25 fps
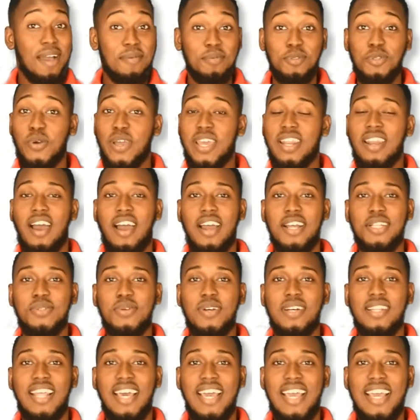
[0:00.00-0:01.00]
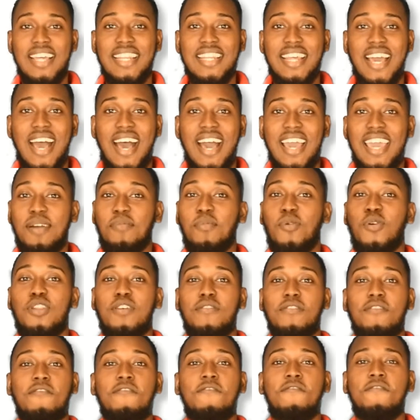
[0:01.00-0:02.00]
I'm Dwayne Hartwell, and I am
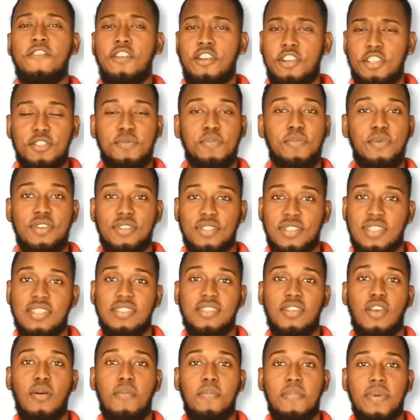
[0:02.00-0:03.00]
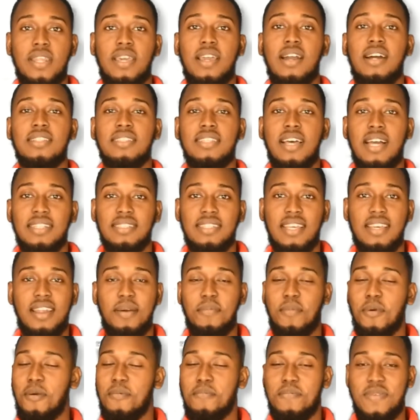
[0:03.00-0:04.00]
one of the first persons this company contacted
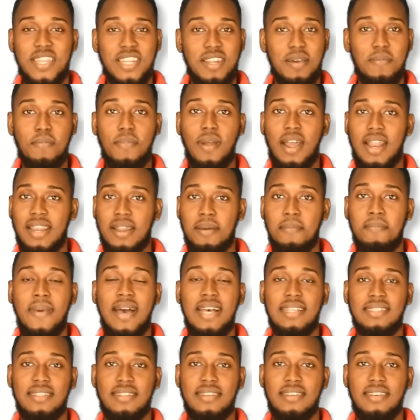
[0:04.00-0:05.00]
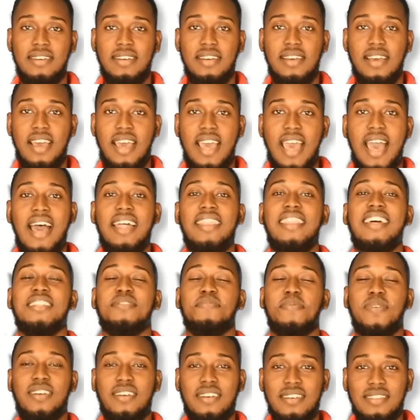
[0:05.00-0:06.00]
about being a brand ambassador, and
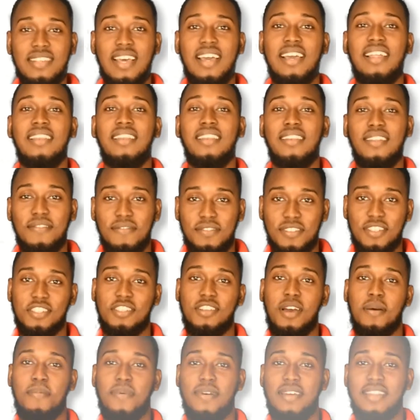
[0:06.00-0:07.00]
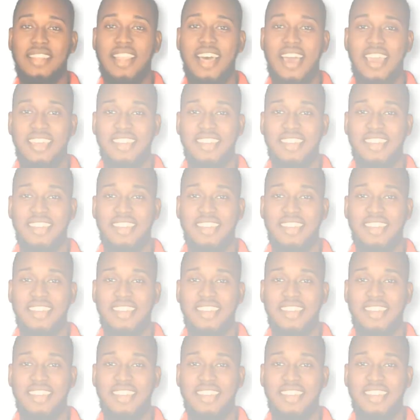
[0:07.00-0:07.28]
that's because I love to shop online.